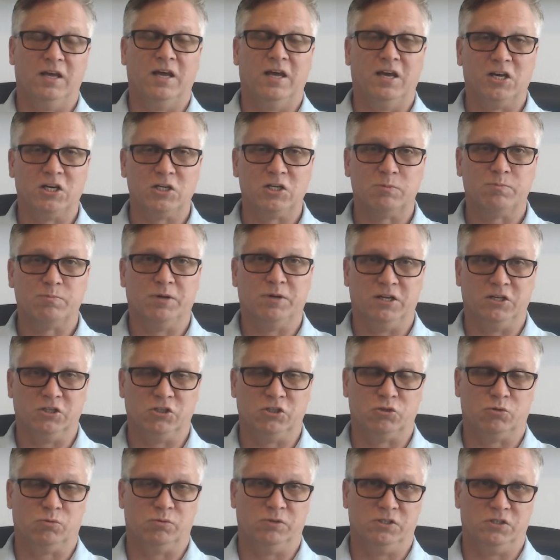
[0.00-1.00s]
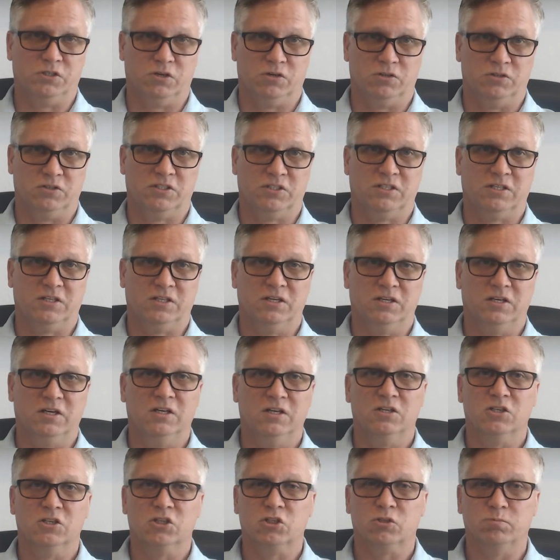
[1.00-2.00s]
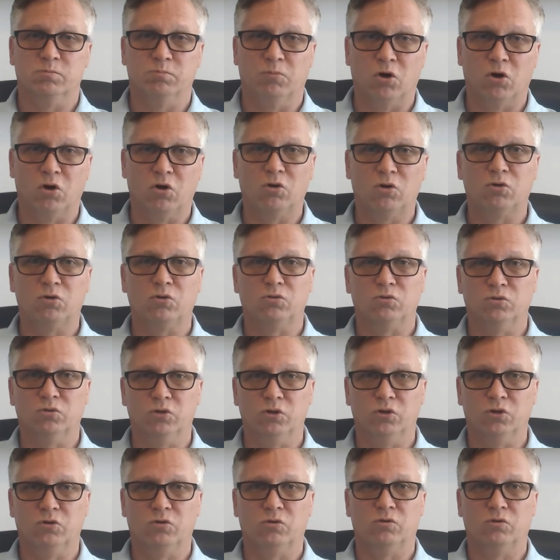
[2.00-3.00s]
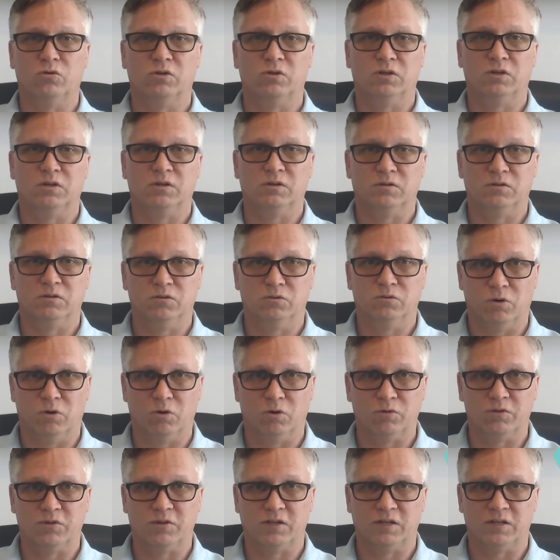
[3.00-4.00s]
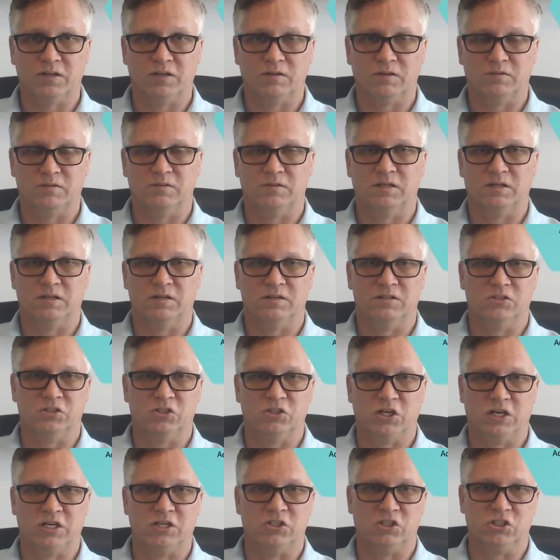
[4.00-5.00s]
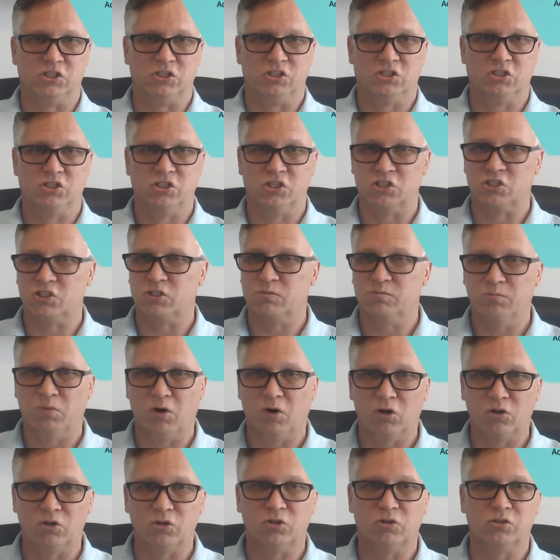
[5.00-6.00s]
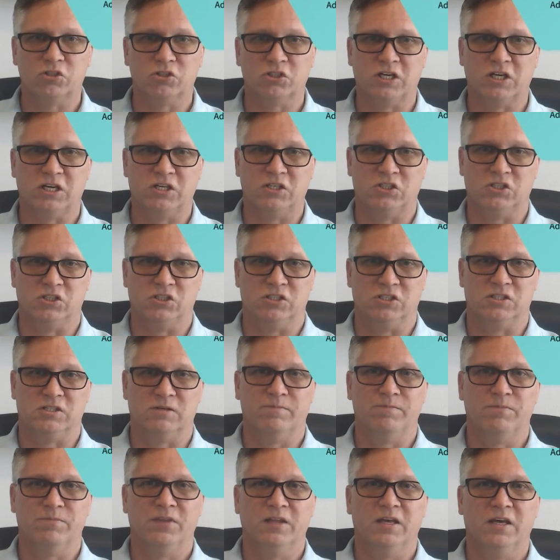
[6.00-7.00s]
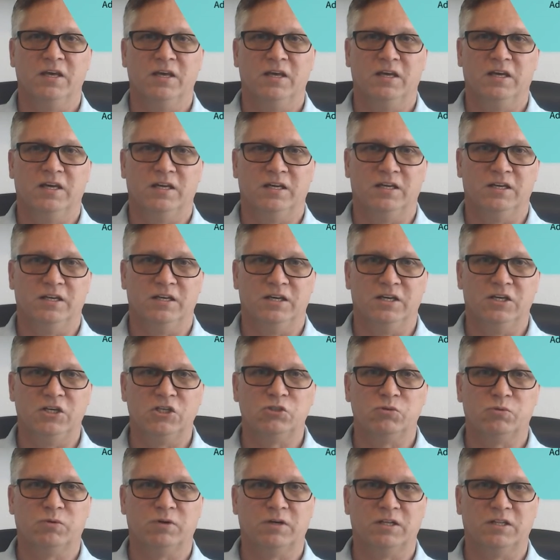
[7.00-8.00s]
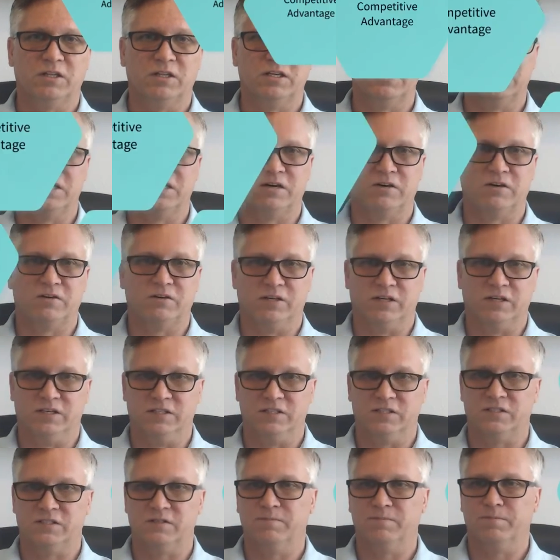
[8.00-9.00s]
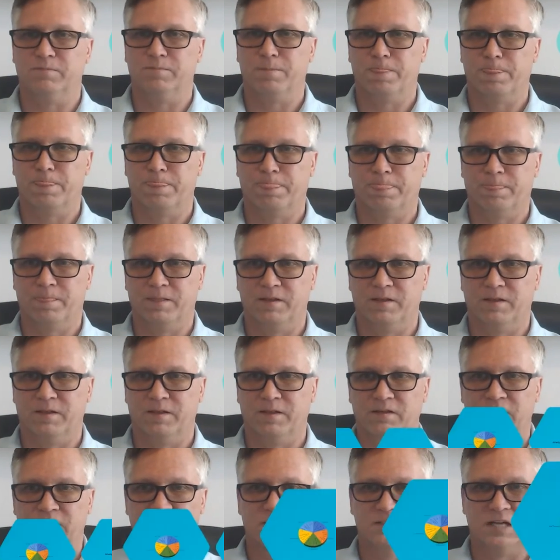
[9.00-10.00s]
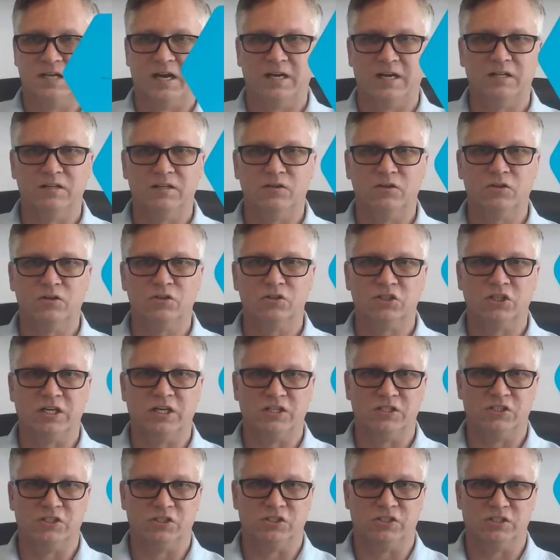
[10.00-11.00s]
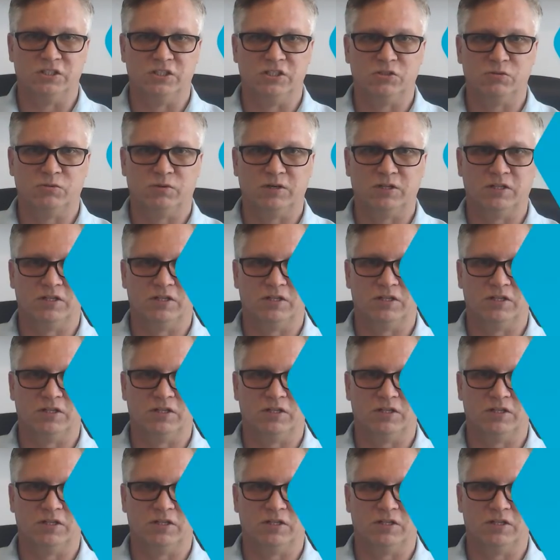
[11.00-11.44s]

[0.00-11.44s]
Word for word: exponential results, small little growth and changes, just small little changes in each one of these areas. Tiny little changes in each one of